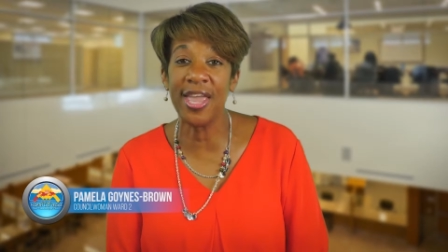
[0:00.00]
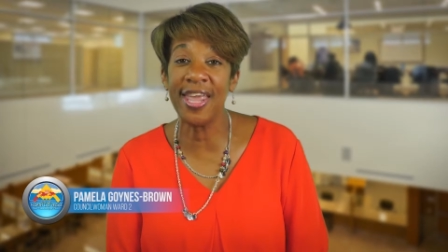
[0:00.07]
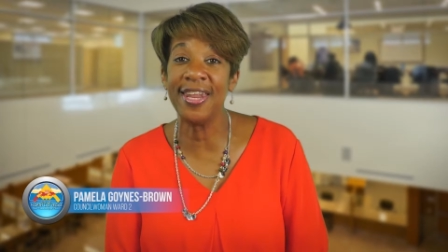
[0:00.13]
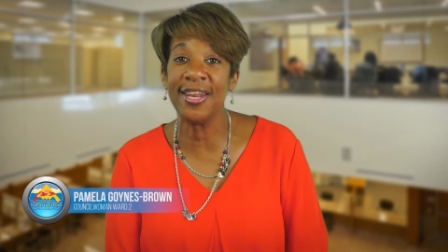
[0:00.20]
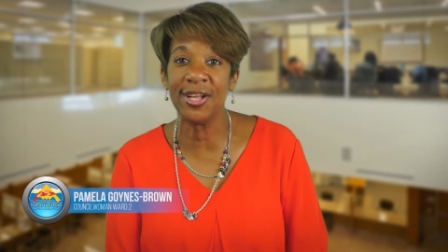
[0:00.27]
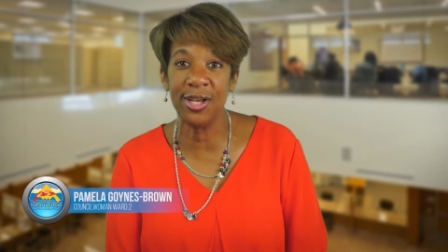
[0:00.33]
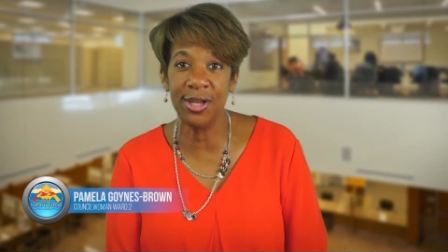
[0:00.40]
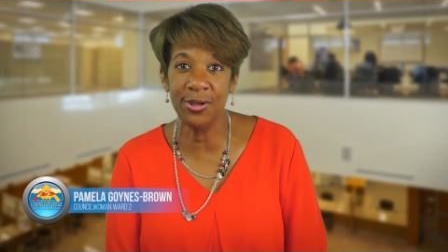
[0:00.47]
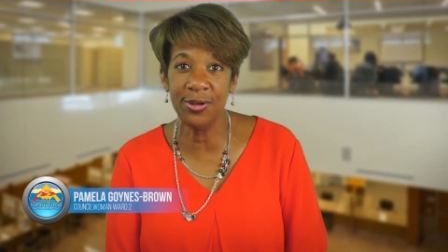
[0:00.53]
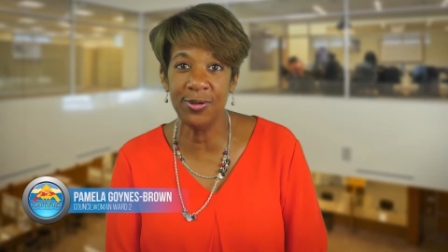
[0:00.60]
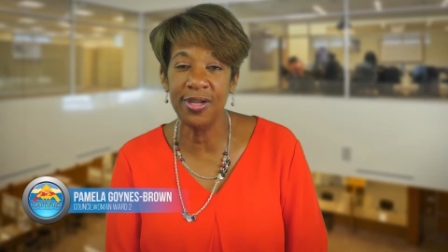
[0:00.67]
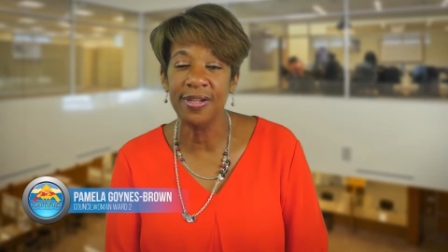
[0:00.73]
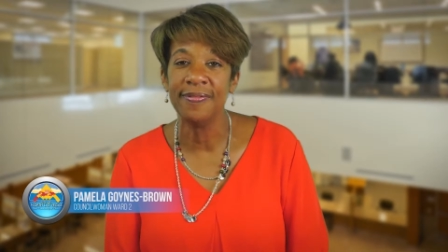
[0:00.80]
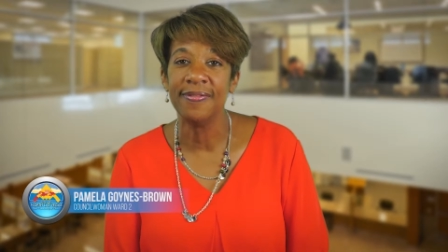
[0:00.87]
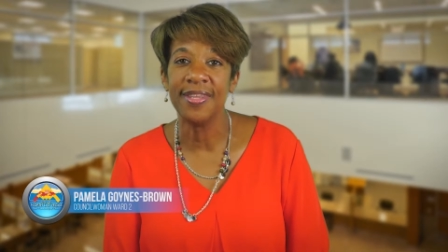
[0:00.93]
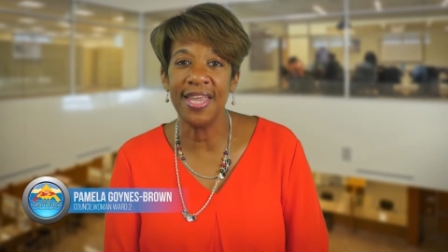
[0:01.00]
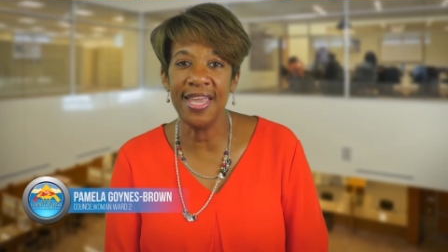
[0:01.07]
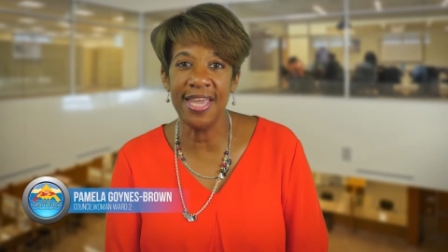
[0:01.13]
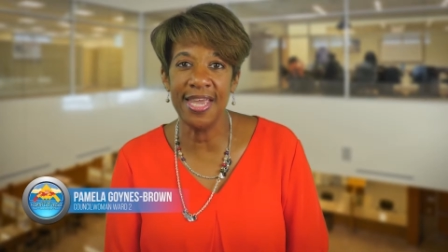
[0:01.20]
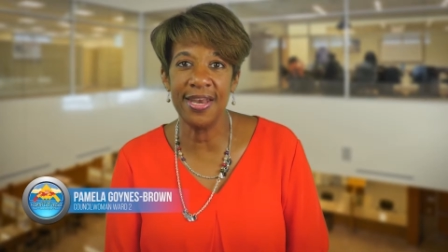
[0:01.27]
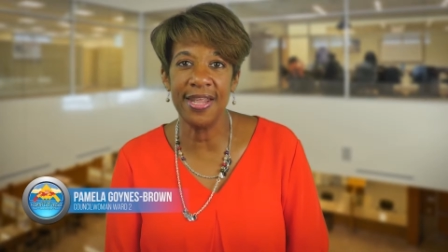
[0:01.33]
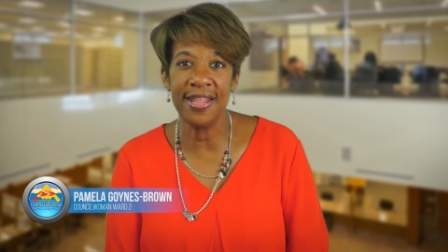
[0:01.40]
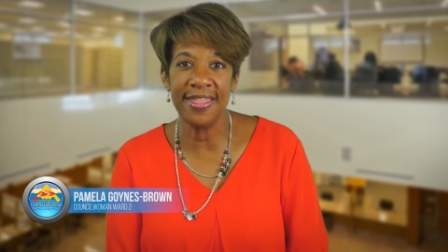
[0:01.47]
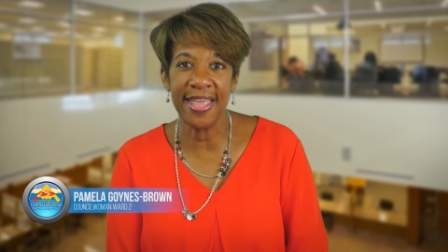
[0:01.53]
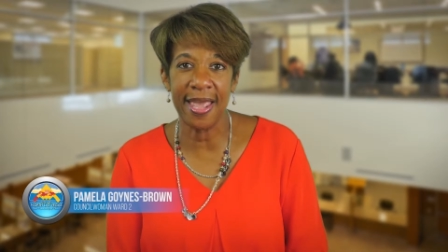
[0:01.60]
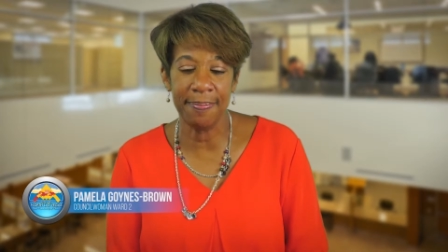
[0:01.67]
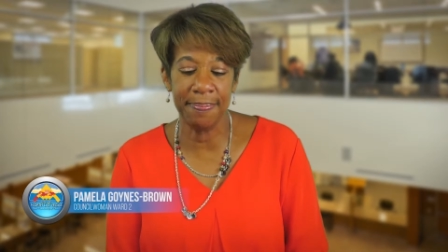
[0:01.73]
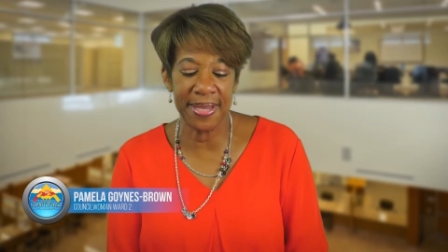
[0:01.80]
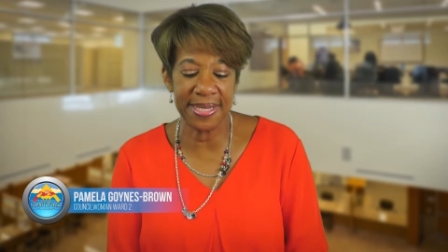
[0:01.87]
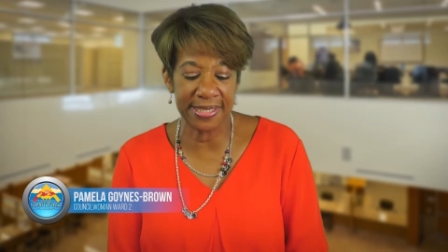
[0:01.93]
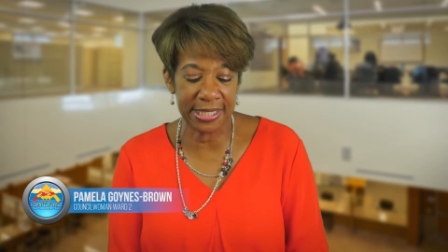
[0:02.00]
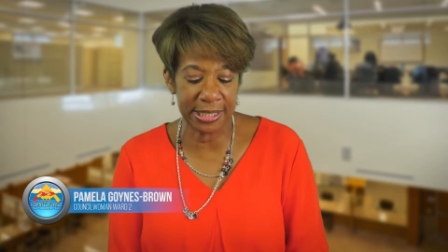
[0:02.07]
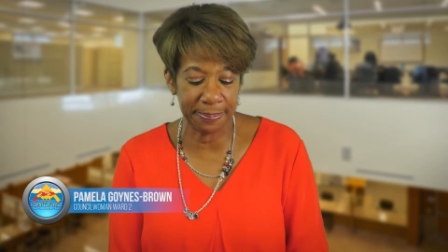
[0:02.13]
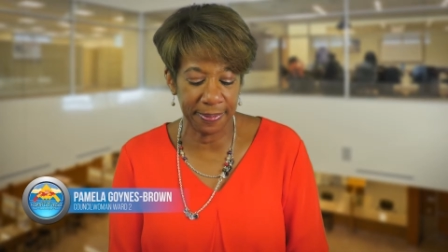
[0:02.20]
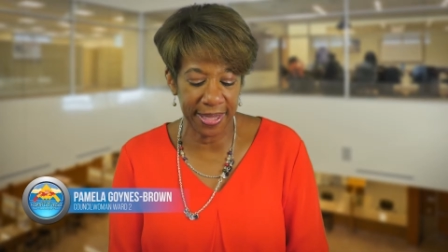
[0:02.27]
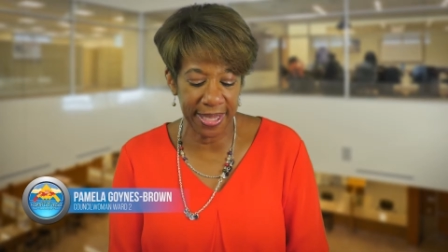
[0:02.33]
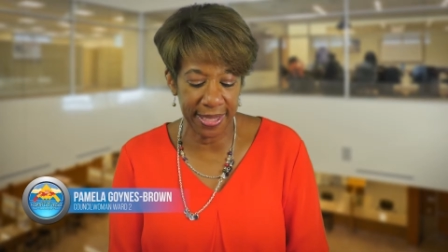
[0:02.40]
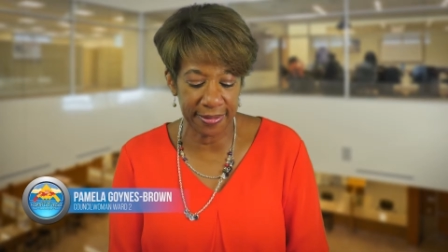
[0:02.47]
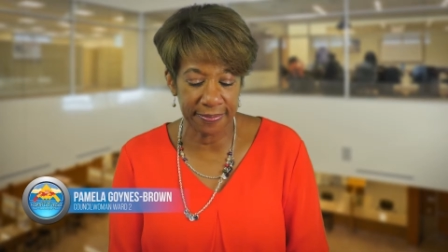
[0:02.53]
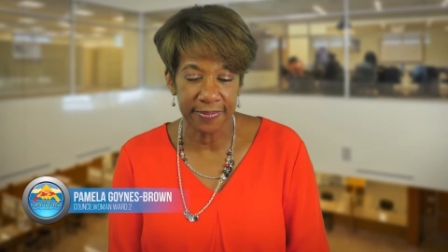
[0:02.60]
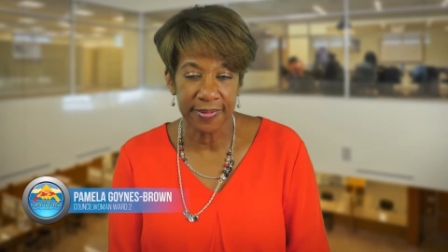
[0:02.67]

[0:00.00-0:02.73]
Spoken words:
include in that business plan.